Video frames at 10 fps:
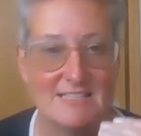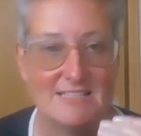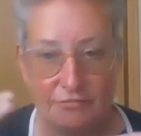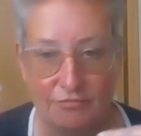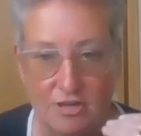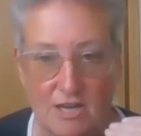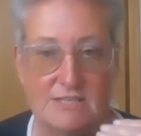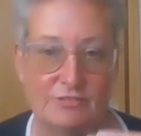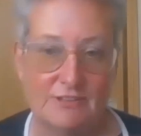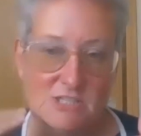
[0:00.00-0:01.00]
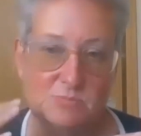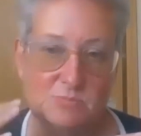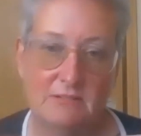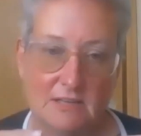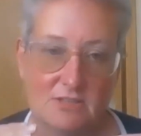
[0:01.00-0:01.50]
different, a different
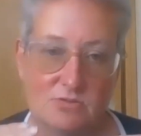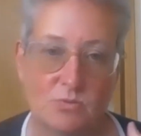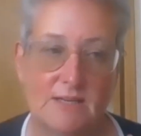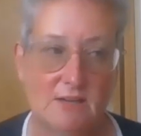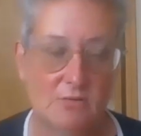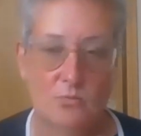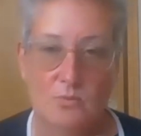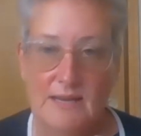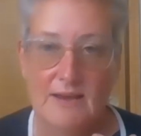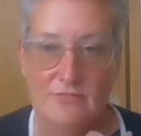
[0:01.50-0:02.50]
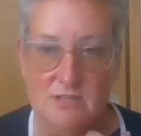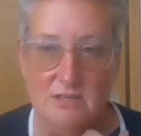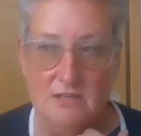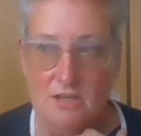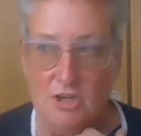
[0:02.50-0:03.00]
experience, we have
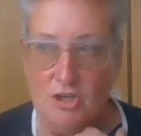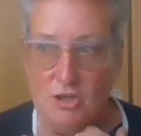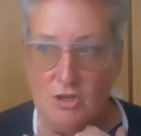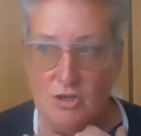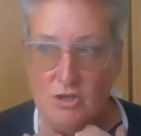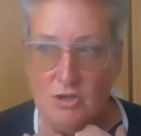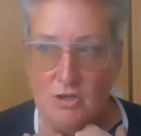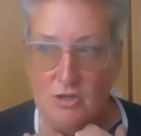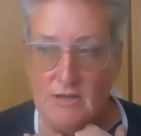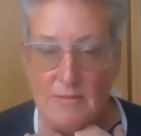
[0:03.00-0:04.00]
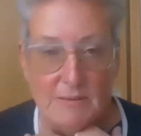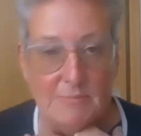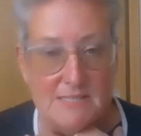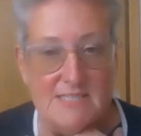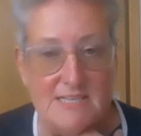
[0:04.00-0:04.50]
to, like the
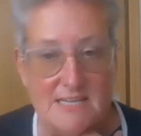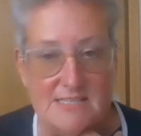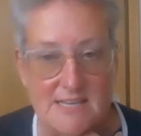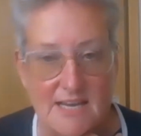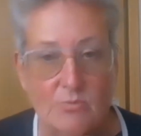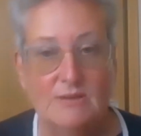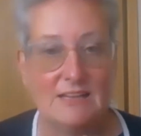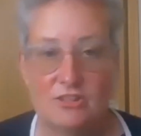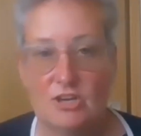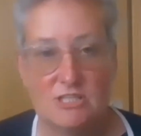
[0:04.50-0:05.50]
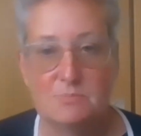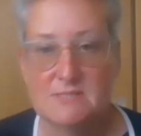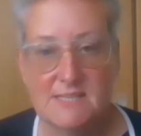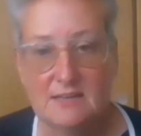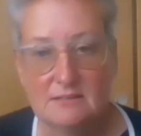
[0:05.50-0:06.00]
BBC is saying, we need
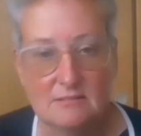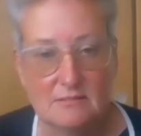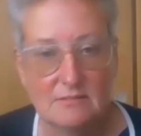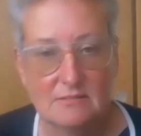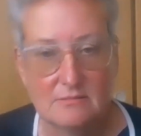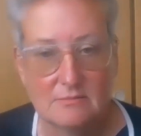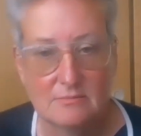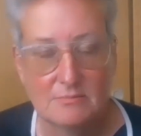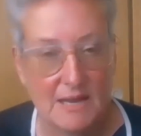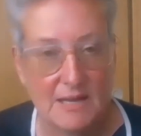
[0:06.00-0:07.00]
30% BAME